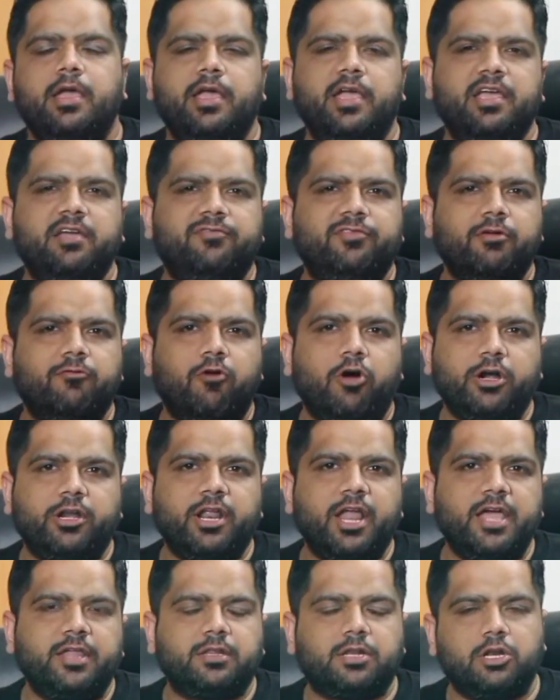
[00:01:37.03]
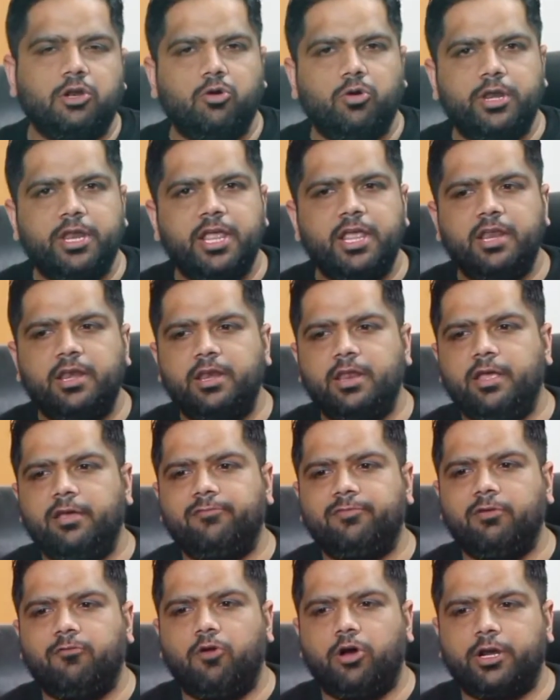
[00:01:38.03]
if the water has chlorine,
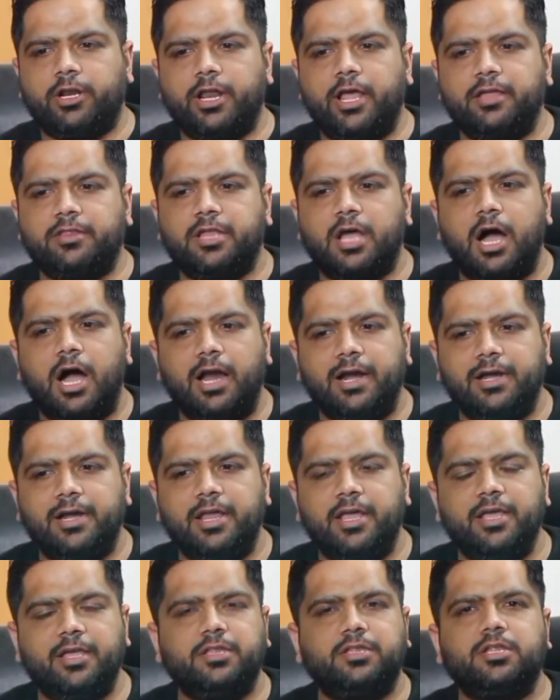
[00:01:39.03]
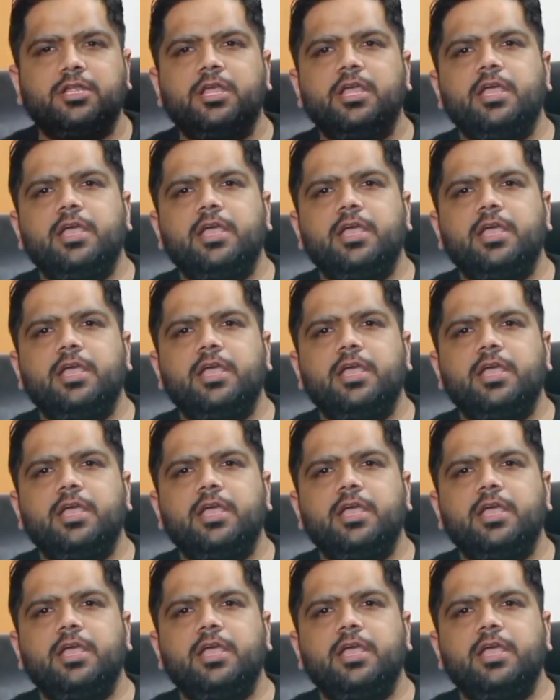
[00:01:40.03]
if the water has hardness,